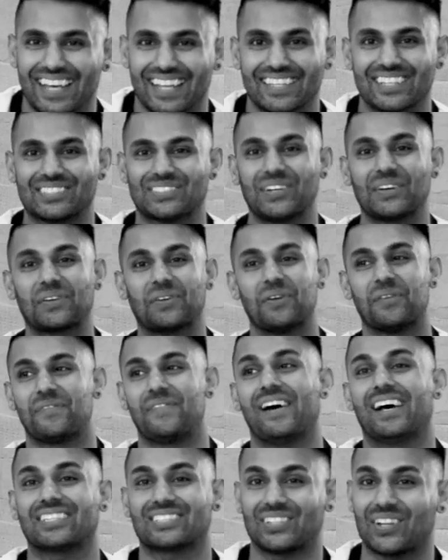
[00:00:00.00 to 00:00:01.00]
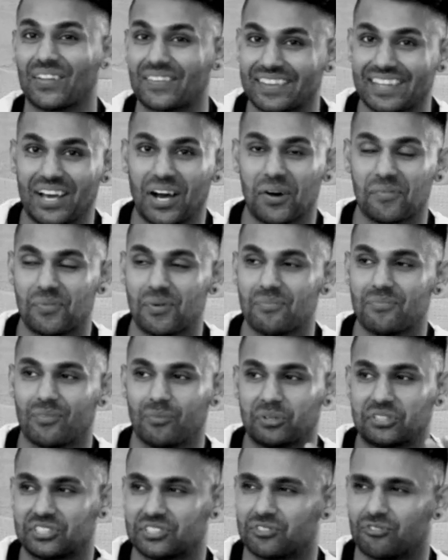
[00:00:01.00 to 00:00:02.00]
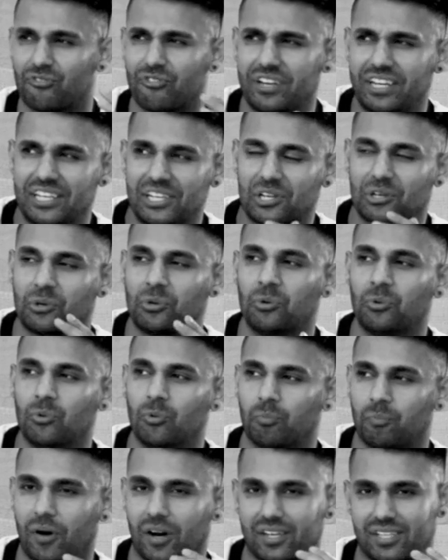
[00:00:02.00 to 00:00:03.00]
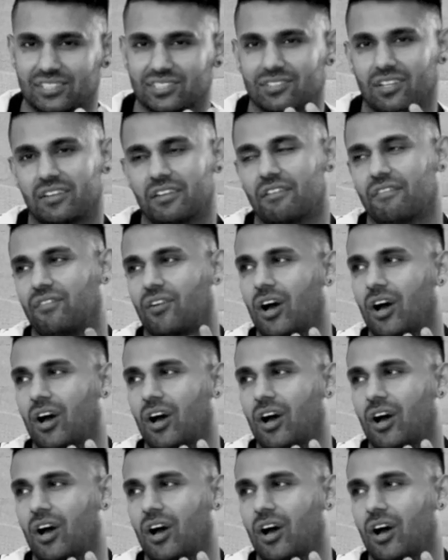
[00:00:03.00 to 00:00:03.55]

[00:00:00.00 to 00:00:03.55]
There's a song called Faisla on the album, which is a really cool Pakistani